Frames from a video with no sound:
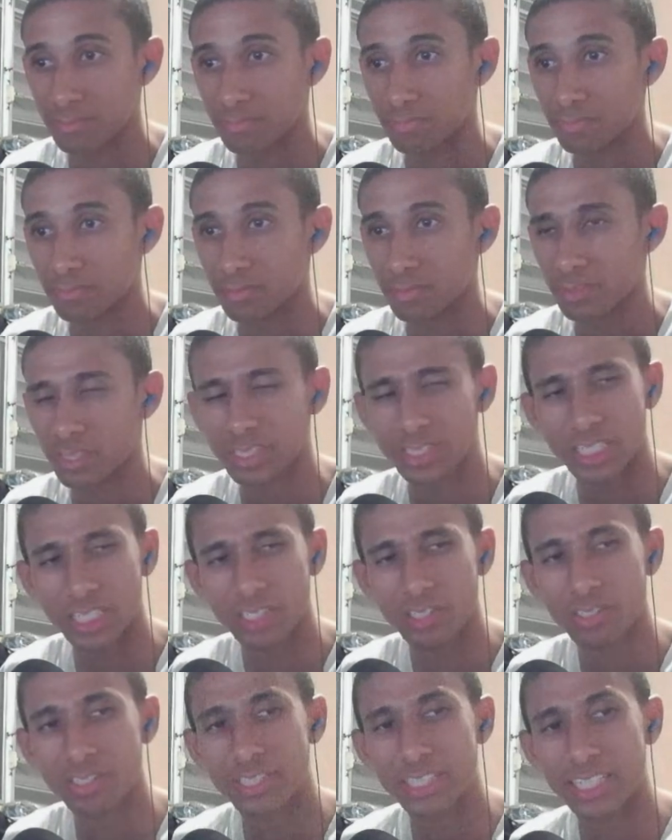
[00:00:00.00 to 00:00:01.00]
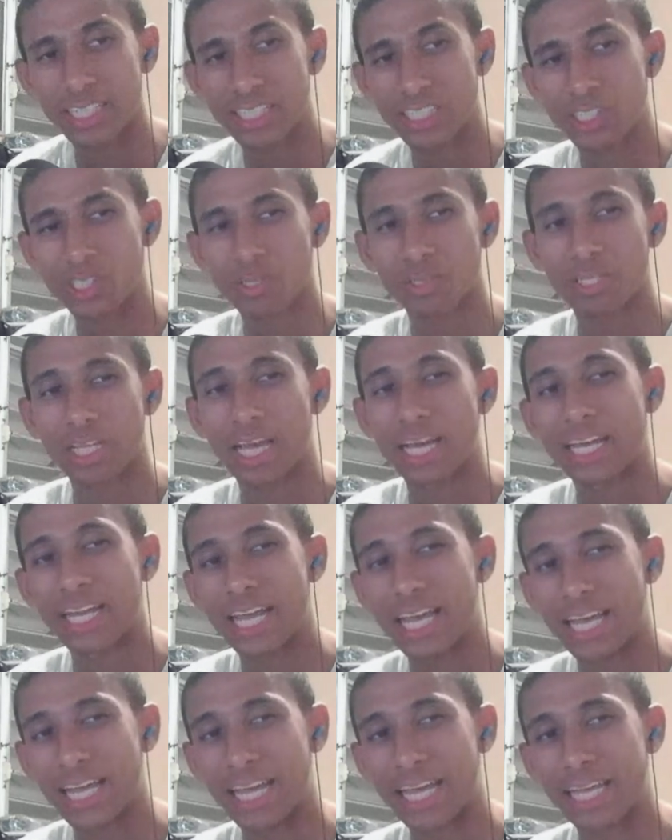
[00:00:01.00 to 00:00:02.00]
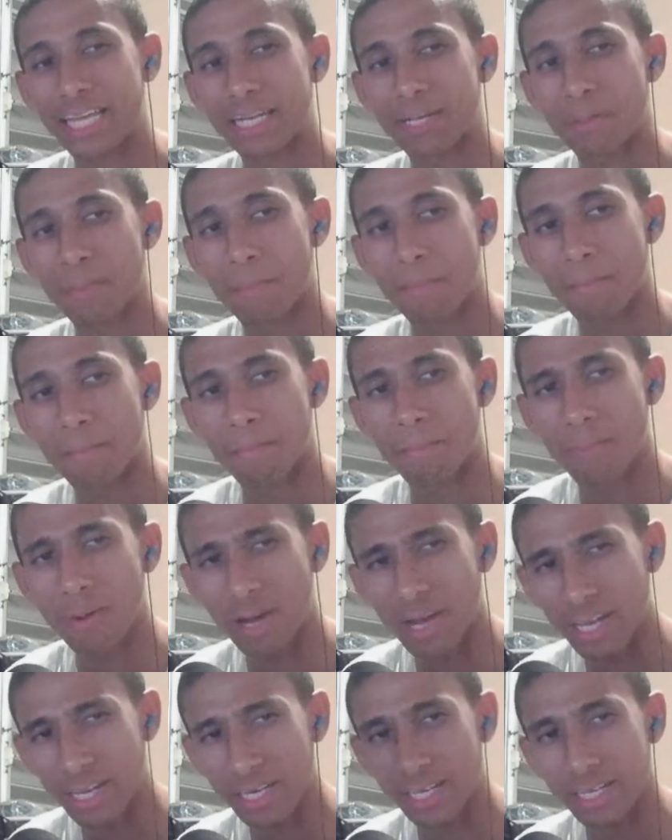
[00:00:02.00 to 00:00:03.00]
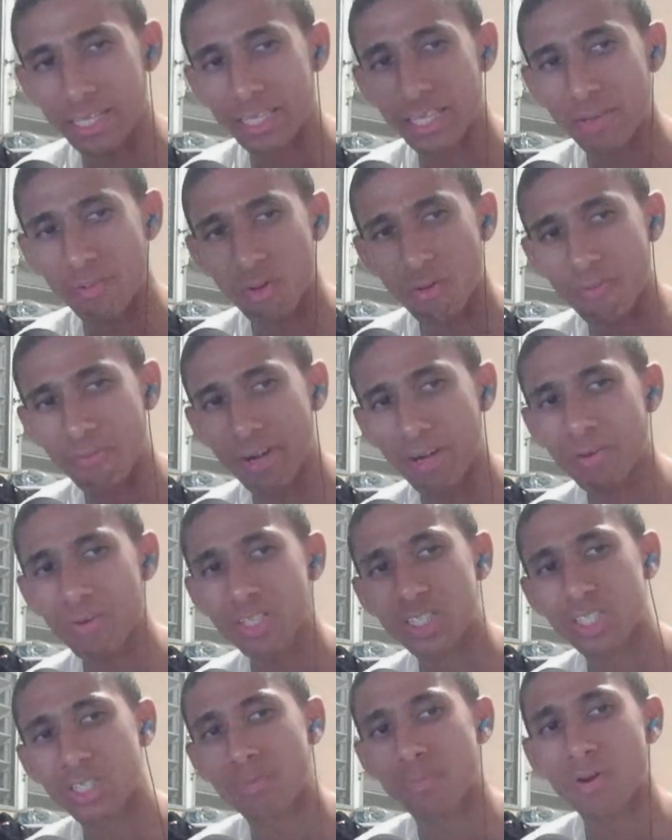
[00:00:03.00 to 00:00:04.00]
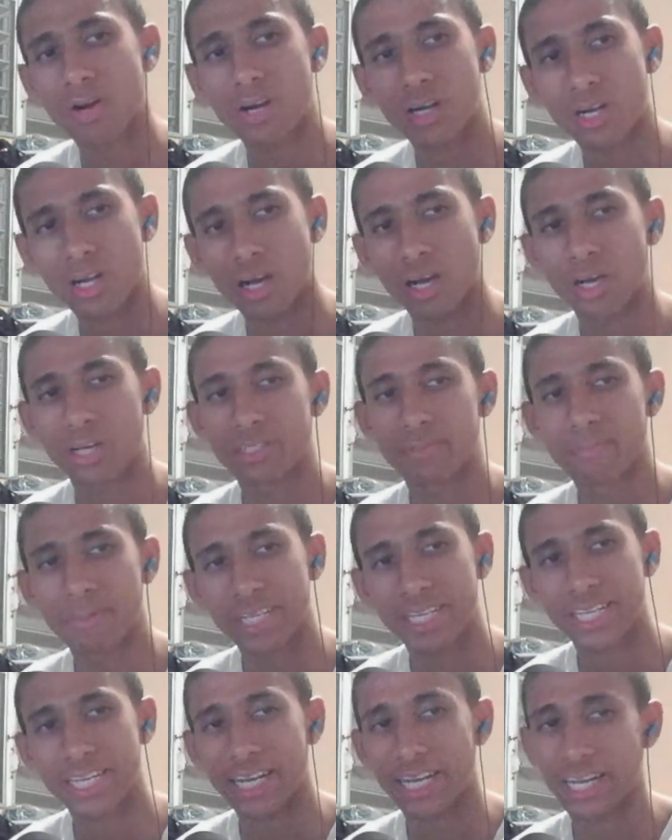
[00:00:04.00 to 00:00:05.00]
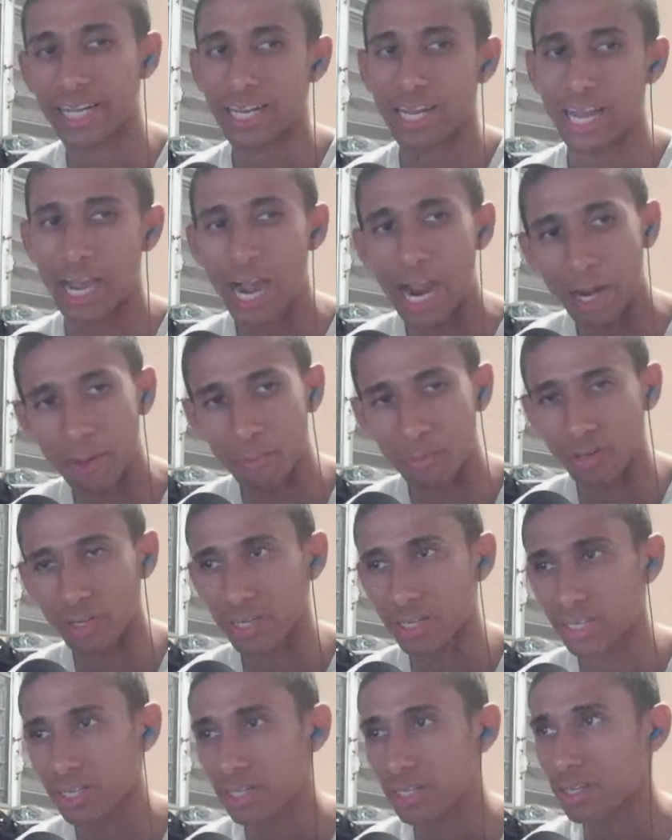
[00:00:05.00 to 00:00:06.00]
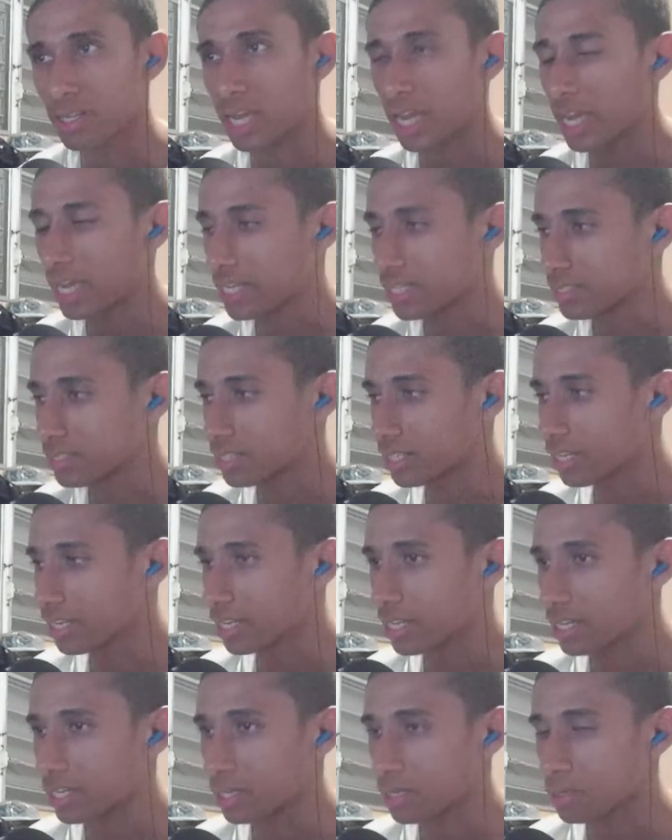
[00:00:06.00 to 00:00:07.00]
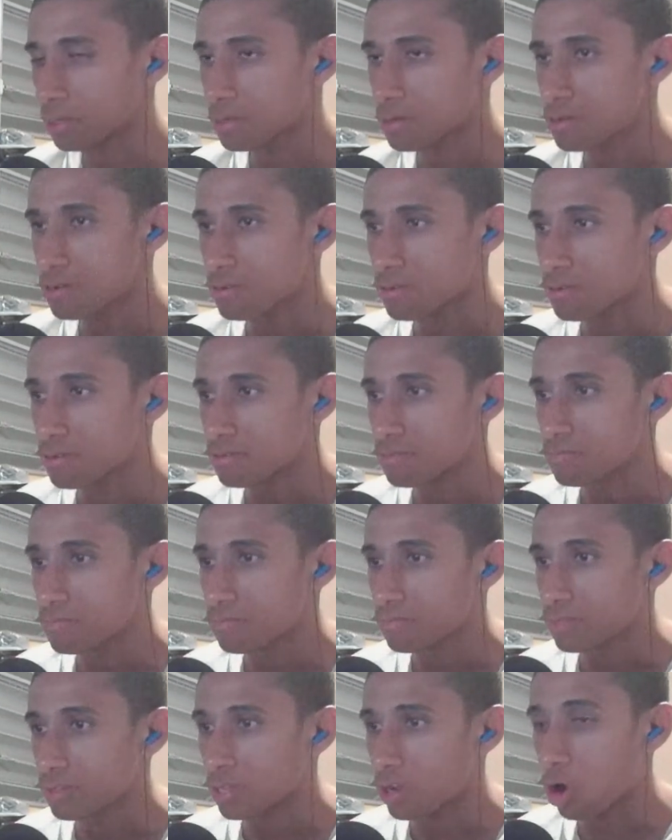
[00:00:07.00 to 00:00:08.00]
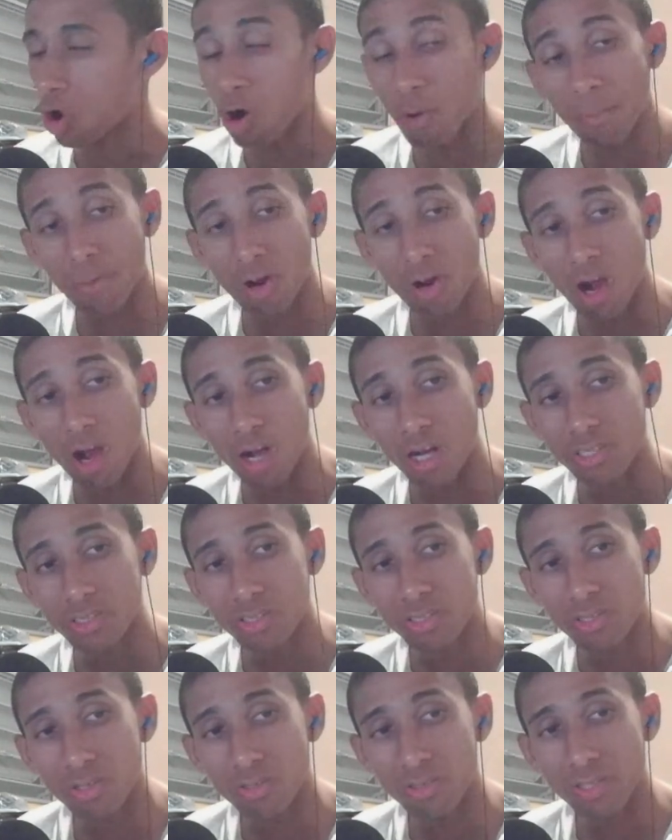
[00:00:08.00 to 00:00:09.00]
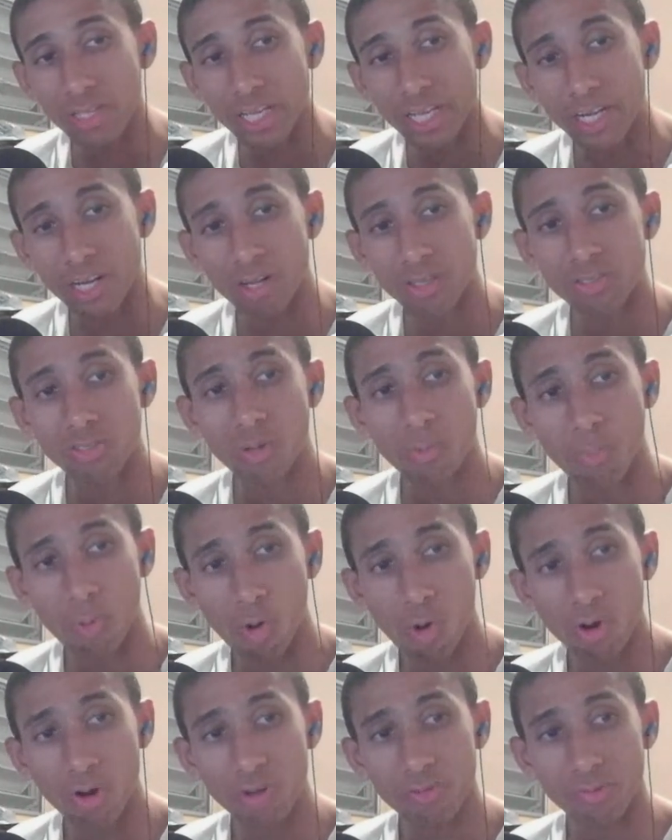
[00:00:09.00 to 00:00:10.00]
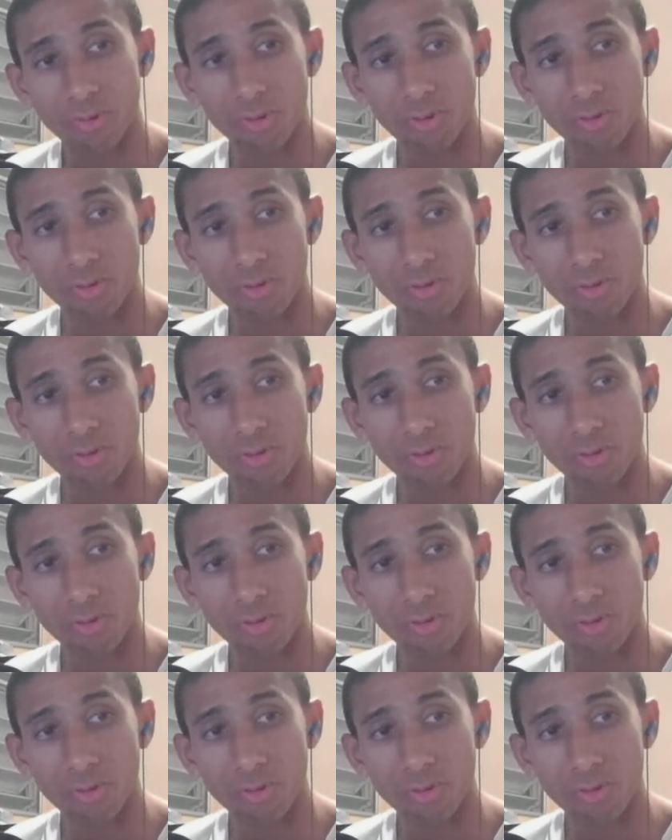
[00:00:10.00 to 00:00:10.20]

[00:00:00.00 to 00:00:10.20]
Nintendo didn't do that, but they were very smart on making it a hybrid, as a home console and also portable,